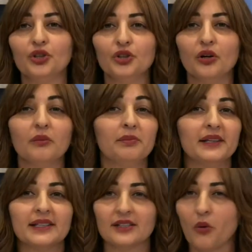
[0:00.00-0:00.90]
you will
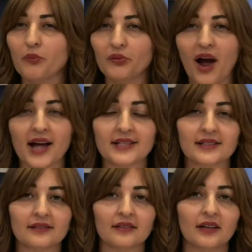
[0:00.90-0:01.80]
be
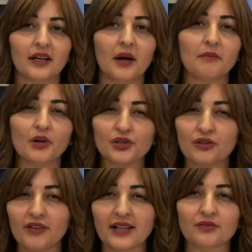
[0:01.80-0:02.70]
surprised. Most
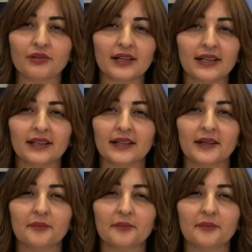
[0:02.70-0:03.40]
of us really